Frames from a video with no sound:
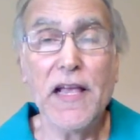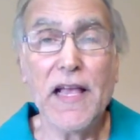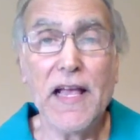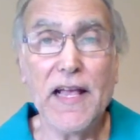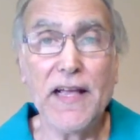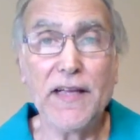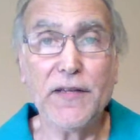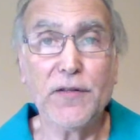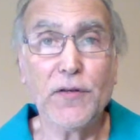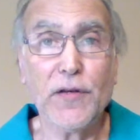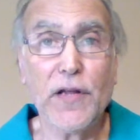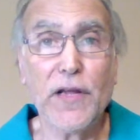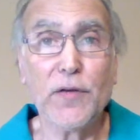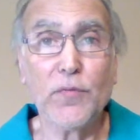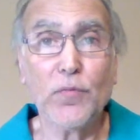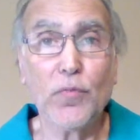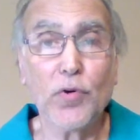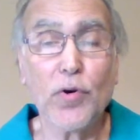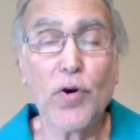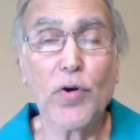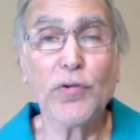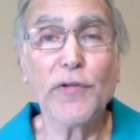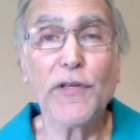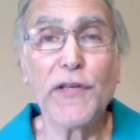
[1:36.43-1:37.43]
And
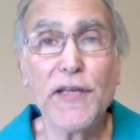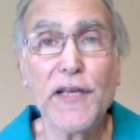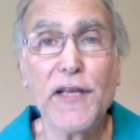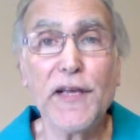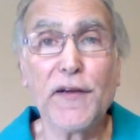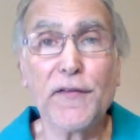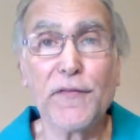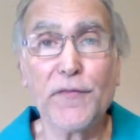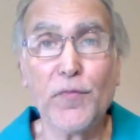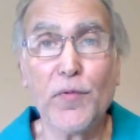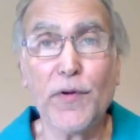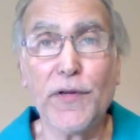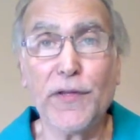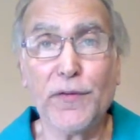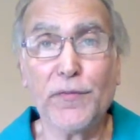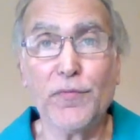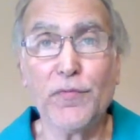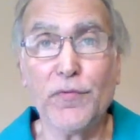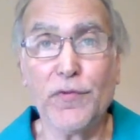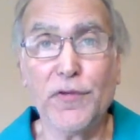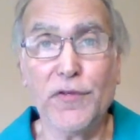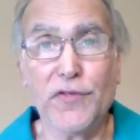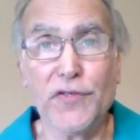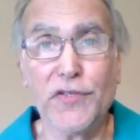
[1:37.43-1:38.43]
we're only halfway
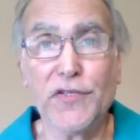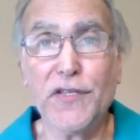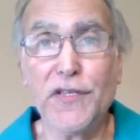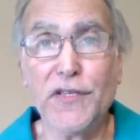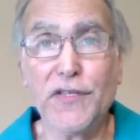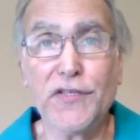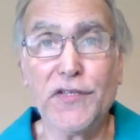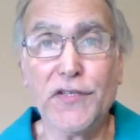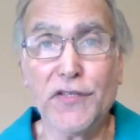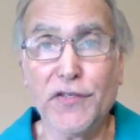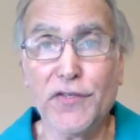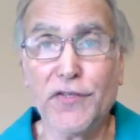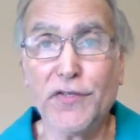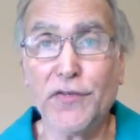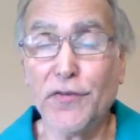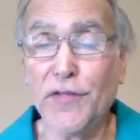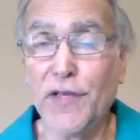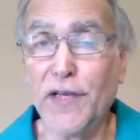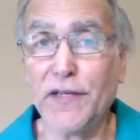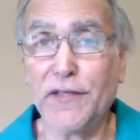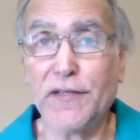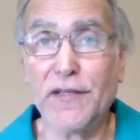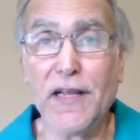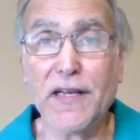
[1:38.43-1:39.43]
through the season. So
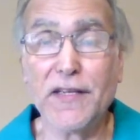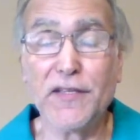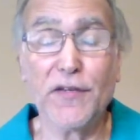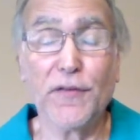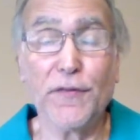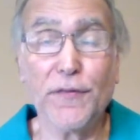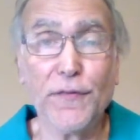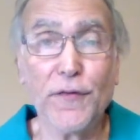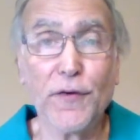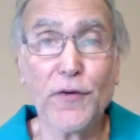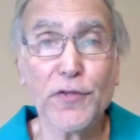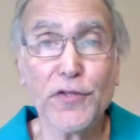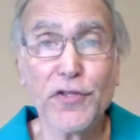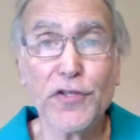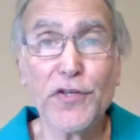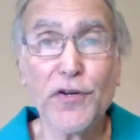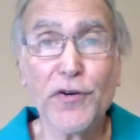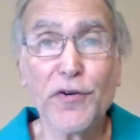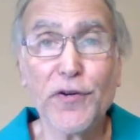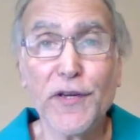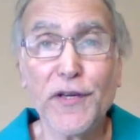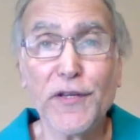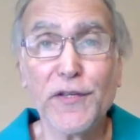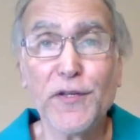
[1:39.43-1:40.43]
that, as a
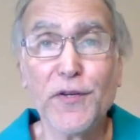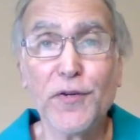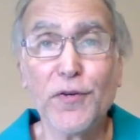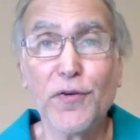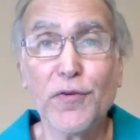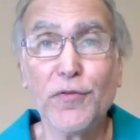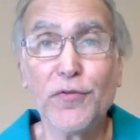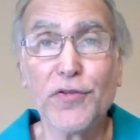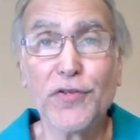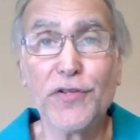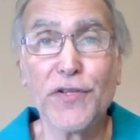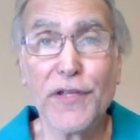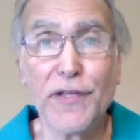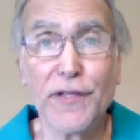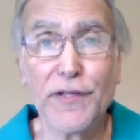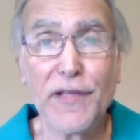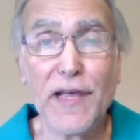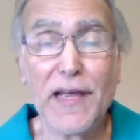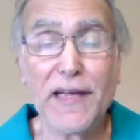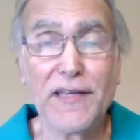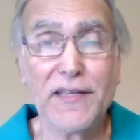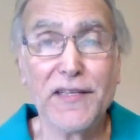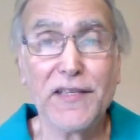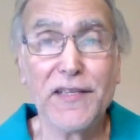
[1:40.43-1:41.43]
first-year head coach,
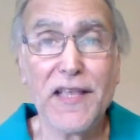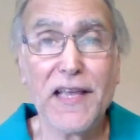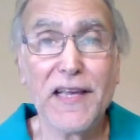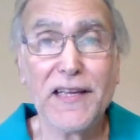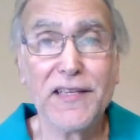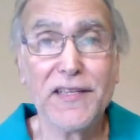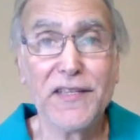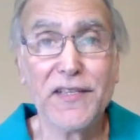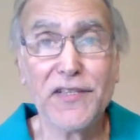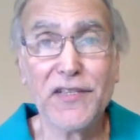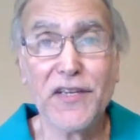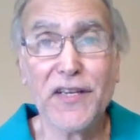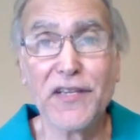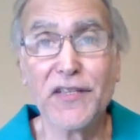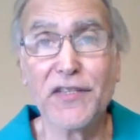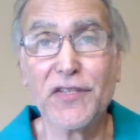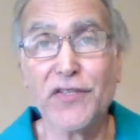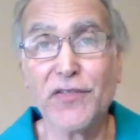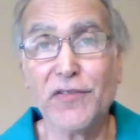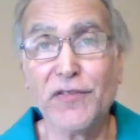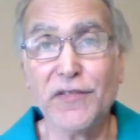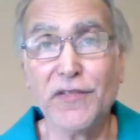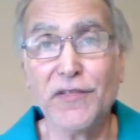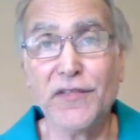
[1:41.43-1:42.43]
that is
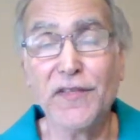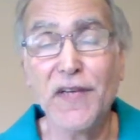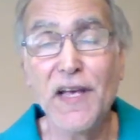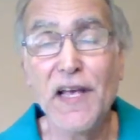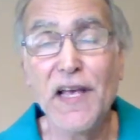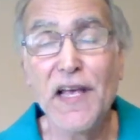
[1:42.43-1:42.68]
excellent.